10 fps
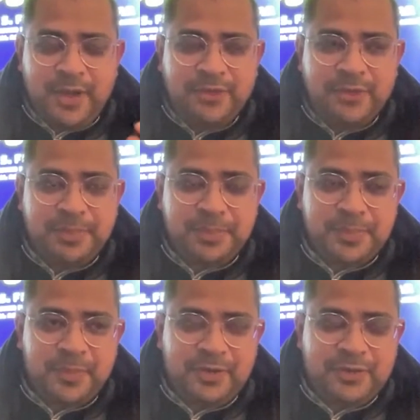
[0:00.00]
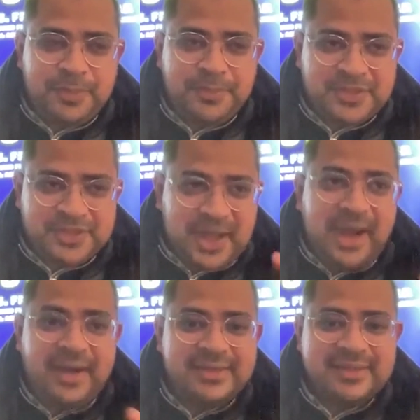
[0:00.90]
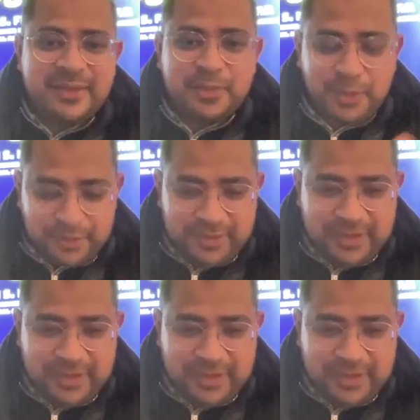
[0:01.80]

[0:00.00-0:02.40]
of the stars in your book,